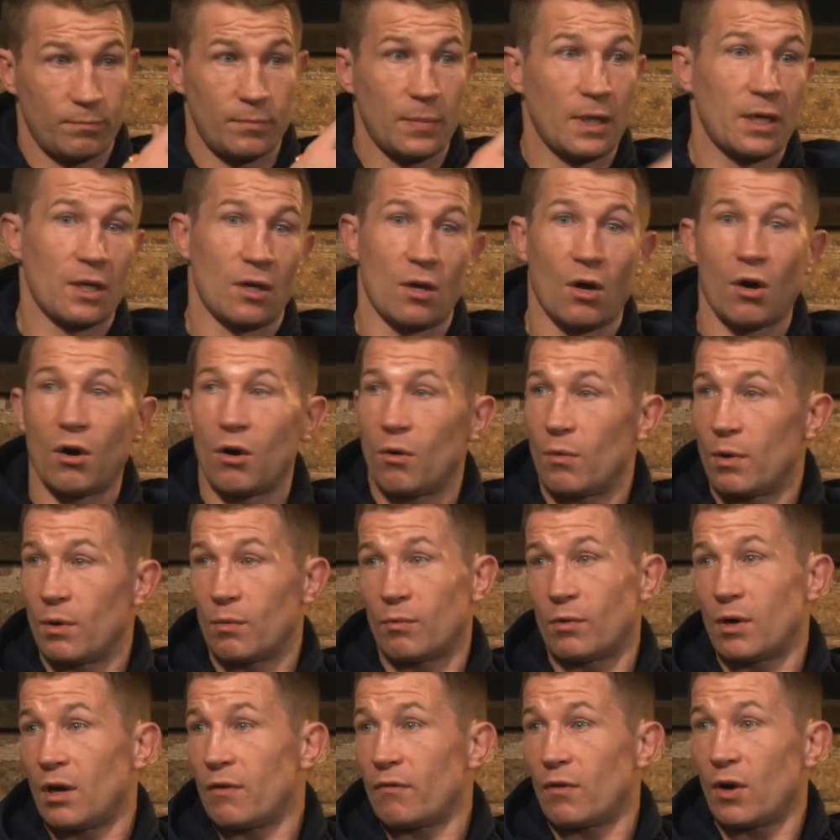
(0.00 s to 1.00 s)
in Galway,
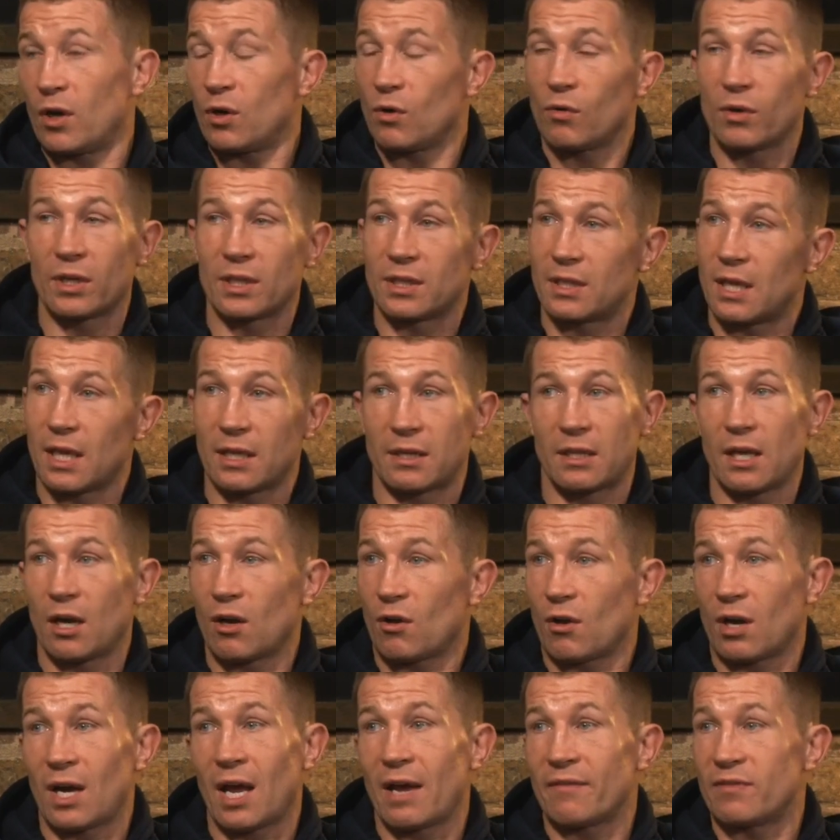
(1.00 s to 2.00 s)
wherever, I don't think that
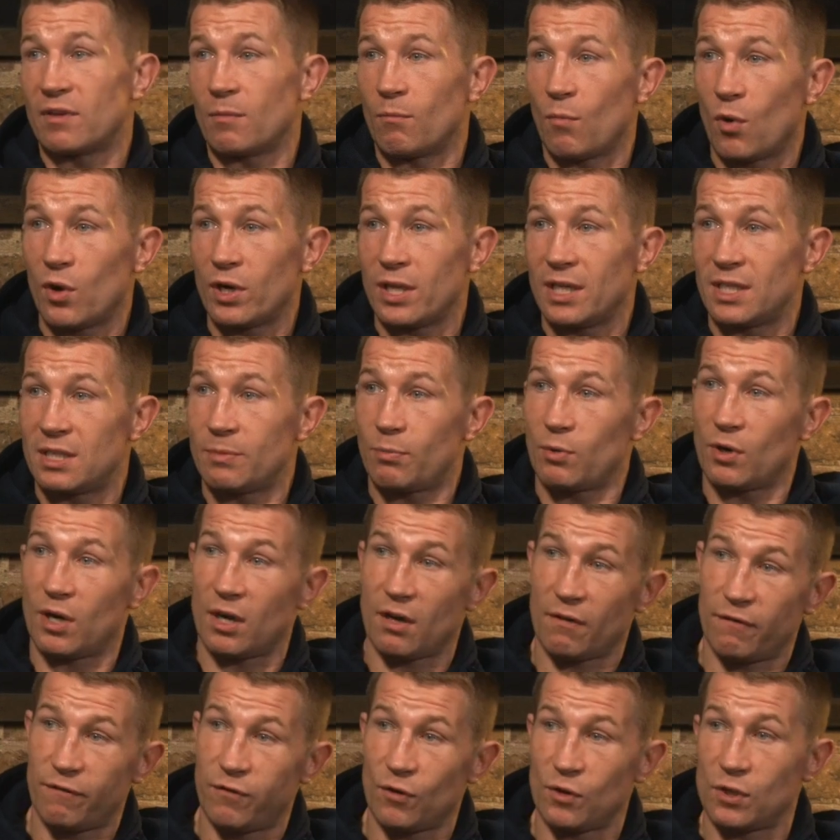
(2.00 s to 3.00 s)
they're going to have the money to put in
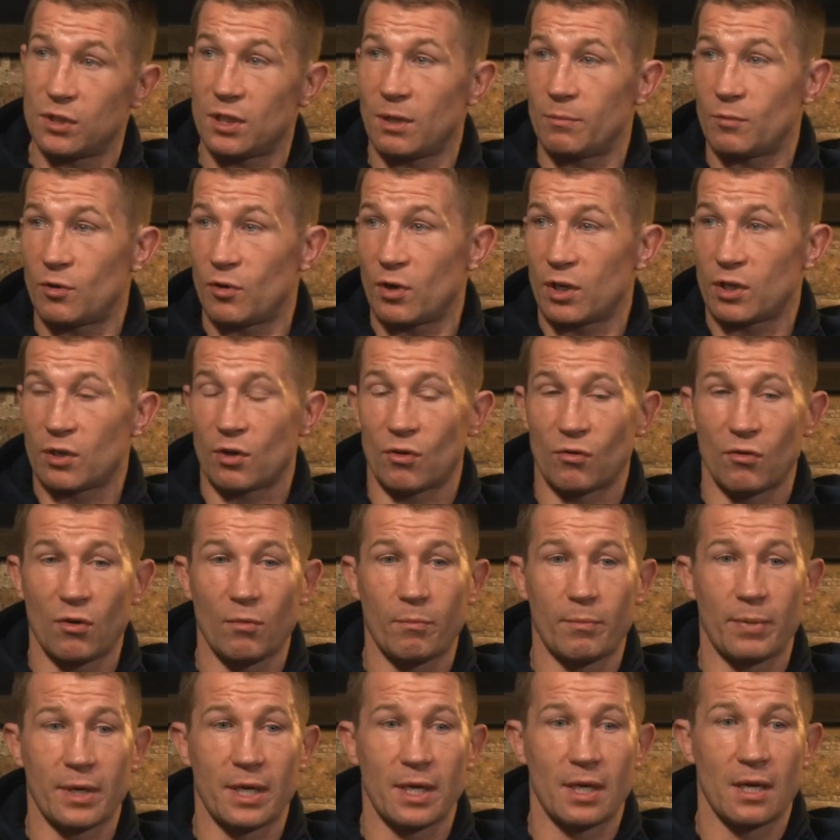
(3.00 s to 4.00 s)
a full-time director of
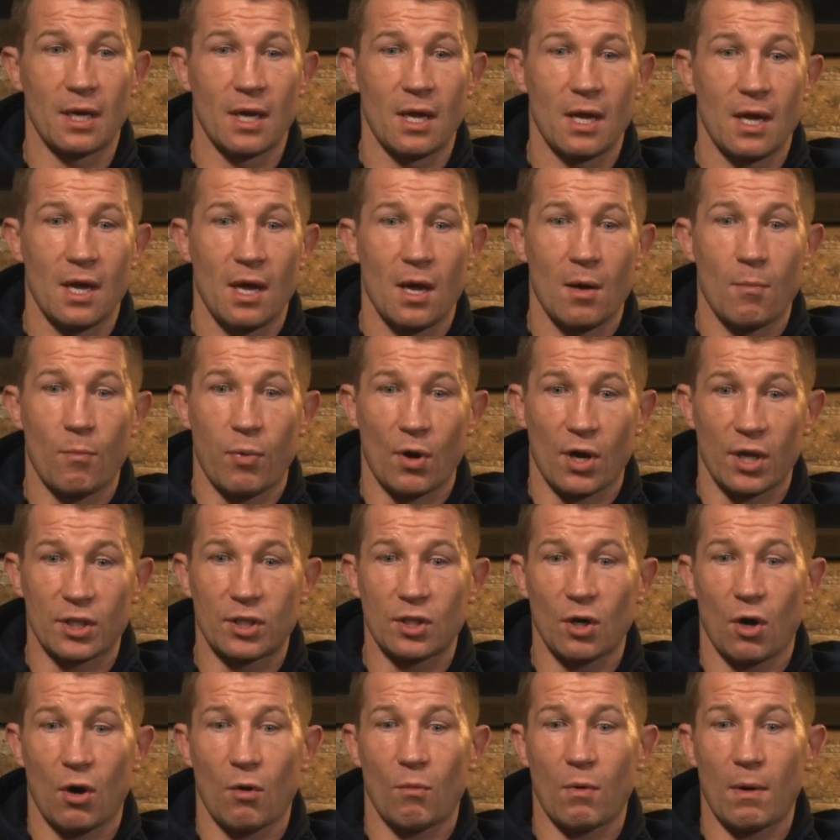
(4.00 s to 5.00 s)
rugby. But I
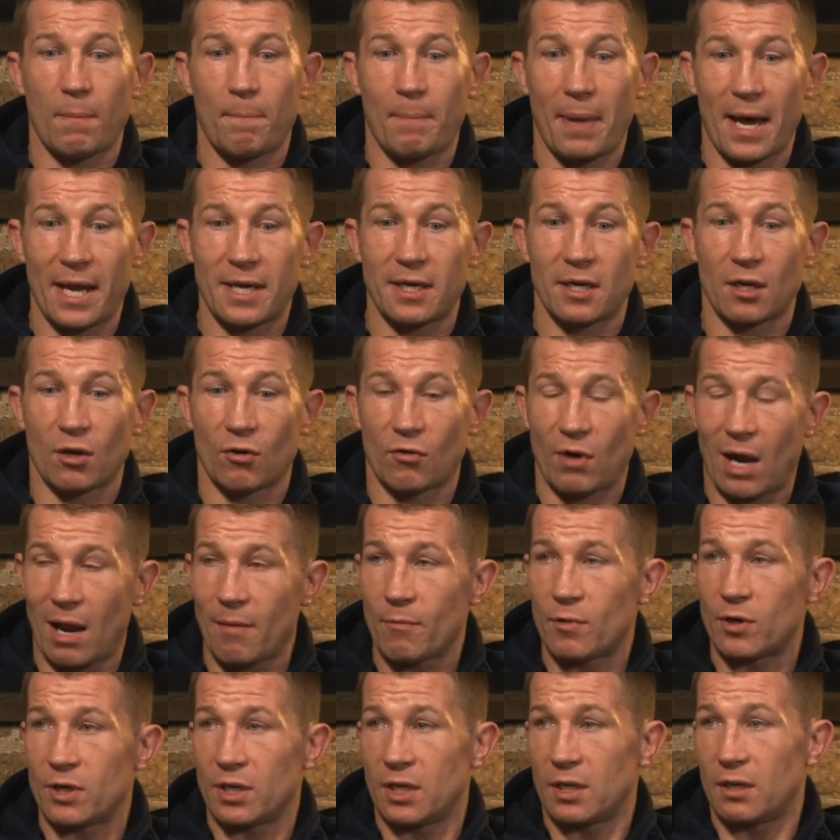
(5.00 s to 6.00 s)
thought what Bandon
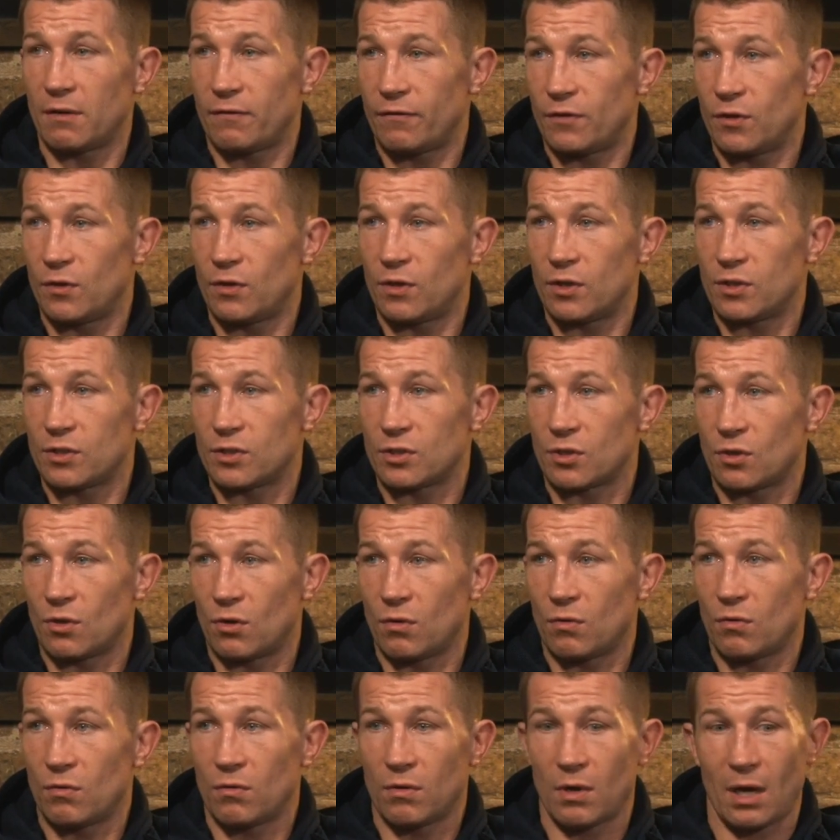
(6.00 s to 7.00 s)
Grammar did a few years
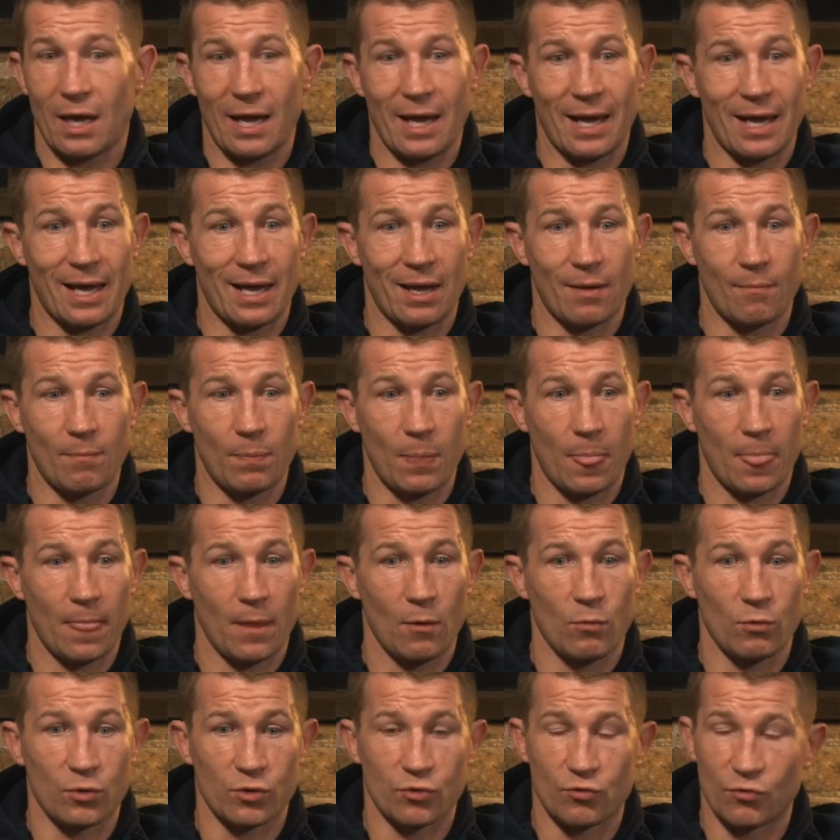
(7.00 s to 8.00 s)
ago um,
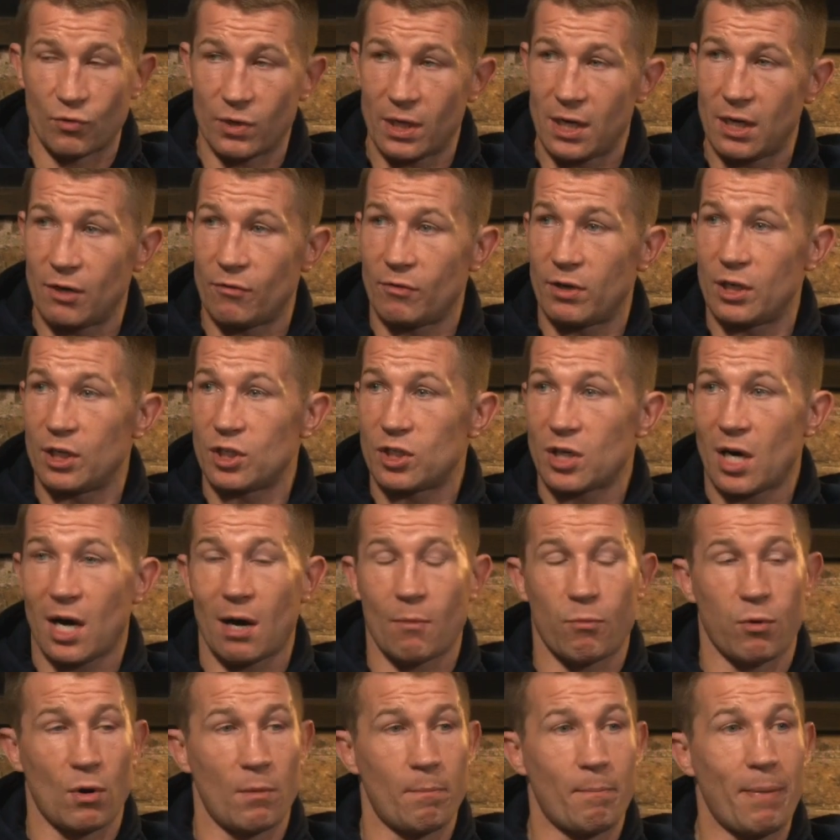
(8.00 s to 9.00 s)
was really, really
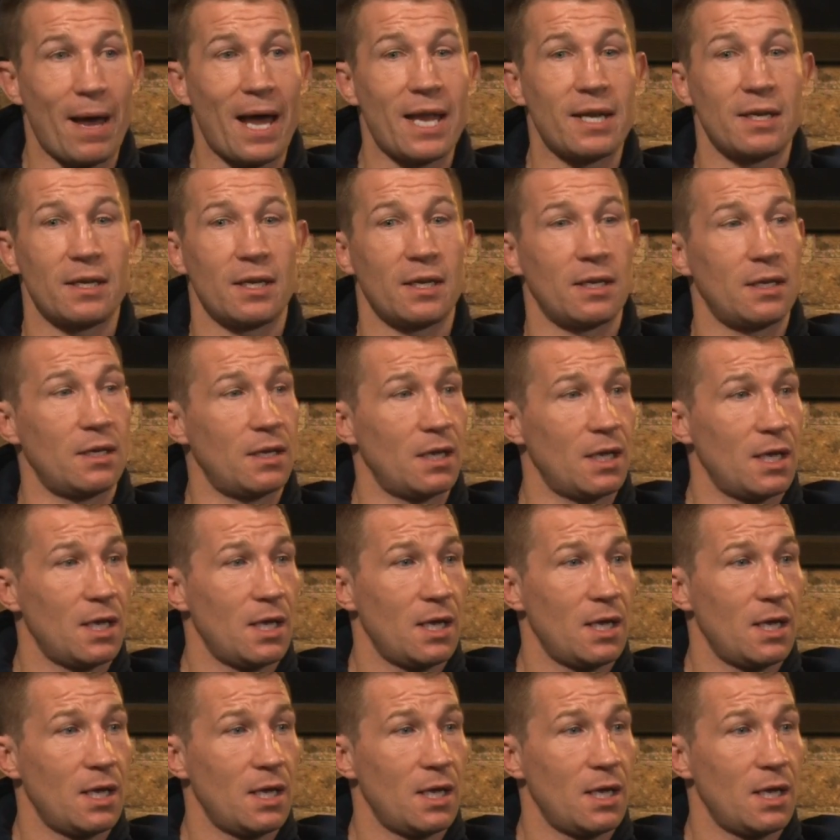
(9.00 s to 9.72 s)
sharp, where Bandon